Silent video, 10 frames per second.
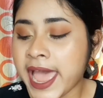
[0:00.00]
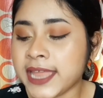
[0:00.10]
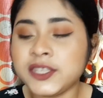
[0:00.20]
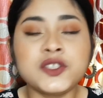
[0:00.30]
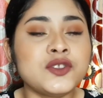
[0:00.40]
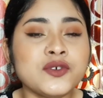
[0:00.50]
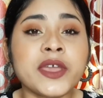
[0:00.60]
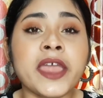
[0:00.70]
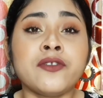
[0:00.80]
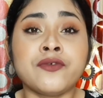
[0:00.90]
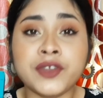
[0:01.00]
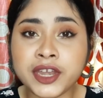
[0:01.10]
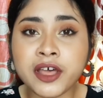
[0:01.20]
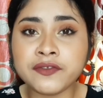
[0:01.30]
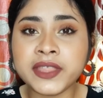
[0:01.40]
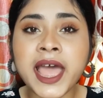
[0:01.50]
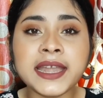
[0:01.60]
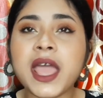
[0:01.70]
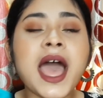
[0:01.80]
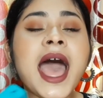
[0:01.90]
and to get rid of
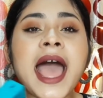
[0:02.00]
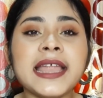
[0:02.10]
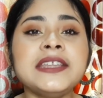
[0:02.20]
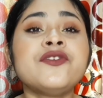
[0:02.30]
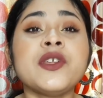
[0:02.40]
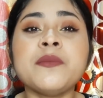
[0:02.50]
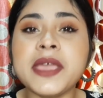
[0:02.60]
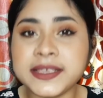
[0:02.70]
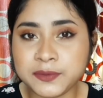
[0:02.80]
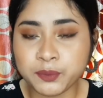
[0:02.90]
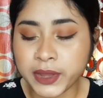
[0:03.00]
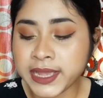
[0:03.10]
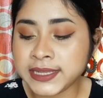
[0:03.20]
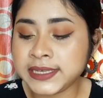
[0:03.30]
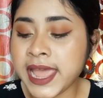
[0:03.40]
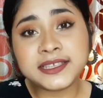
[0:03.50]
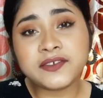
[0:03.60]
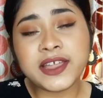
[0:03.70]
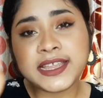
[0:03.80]
that, a hand cream is must. This one